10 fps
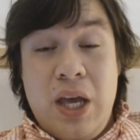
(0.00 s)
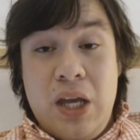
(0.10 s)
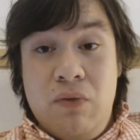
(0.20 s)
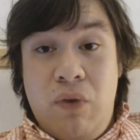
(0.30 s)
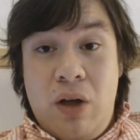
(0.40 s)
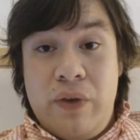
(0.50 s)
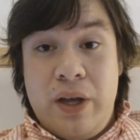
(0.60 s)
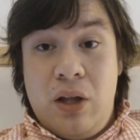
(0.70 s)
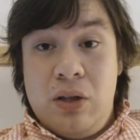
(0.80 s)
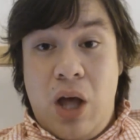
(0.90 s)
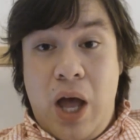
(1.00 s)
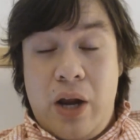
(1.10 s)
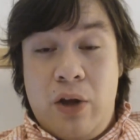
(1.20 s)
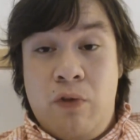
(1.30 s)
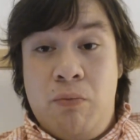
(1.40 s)
involving a
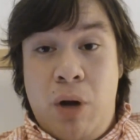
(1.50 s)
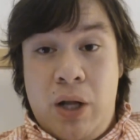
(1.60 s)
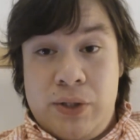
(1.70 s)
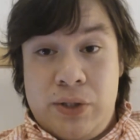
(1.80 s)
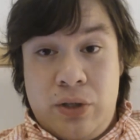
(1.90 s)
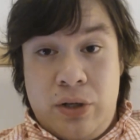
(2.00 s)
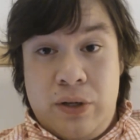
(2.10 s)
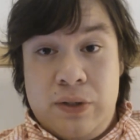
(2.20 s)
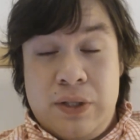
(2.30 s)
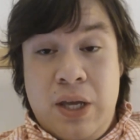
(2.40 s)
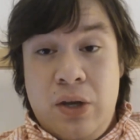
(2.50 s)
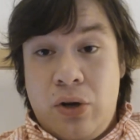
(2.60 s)
lot of monsters,